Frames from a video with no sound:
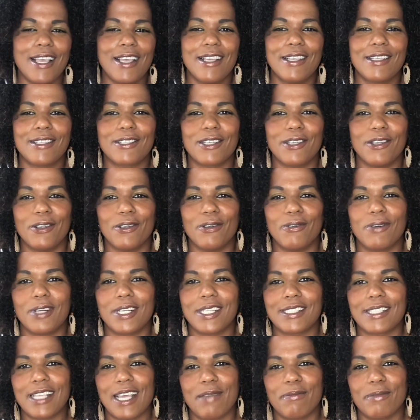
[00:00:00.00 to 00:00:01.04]
So what
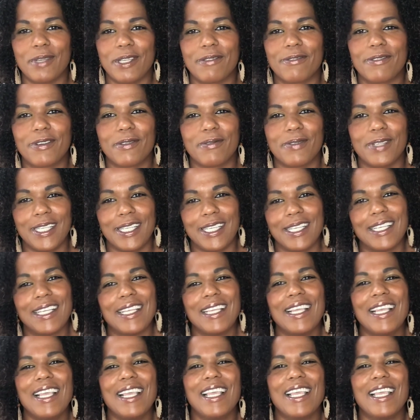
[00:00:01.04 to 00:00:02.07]
does that mean for me
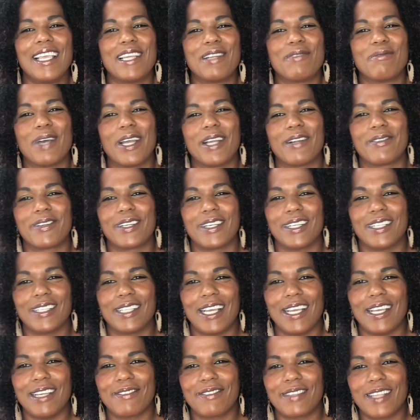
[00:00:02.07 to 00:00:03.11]
in my real
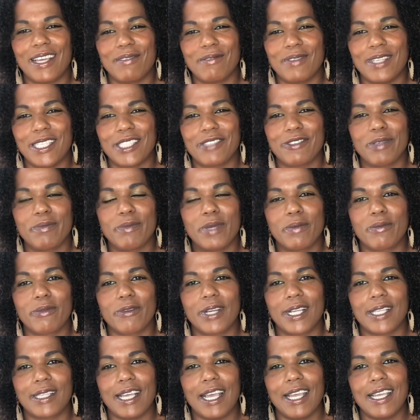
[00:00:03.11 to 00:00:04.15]
life? That means
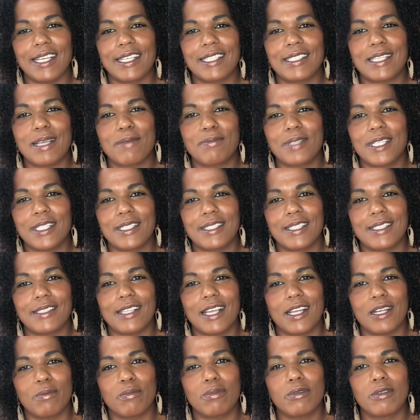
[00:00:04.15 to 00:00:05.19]
remembering that acceptance is
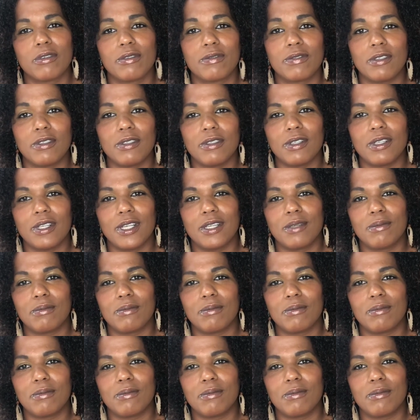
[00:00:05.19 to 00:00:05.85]
not approval.